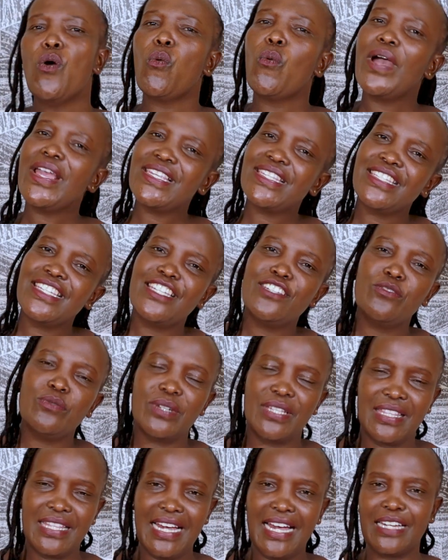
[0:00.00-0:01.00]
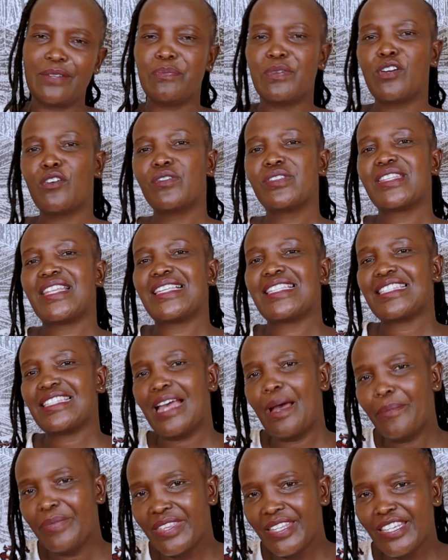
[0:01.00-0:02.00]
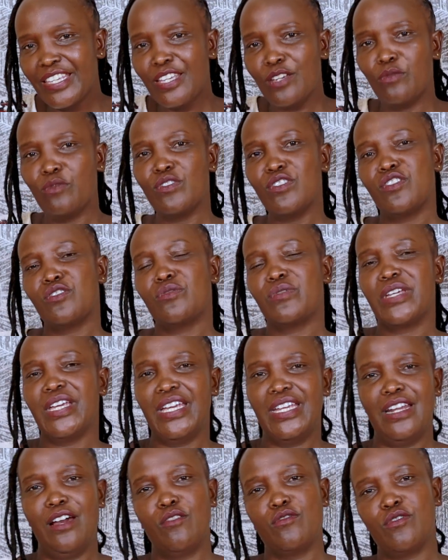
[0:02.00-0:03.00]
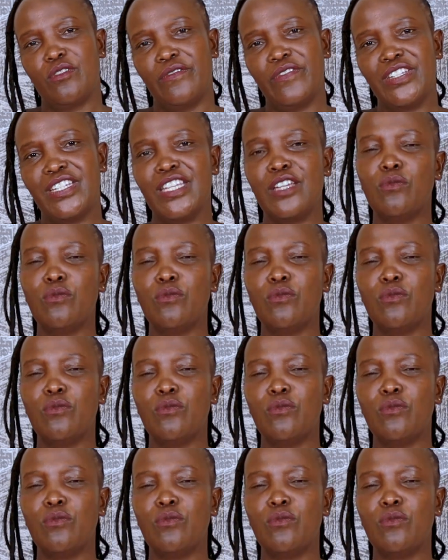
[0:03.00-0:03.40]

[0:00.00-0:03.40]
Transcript: Why is he doing that? Because there's something he wants to gain out of it.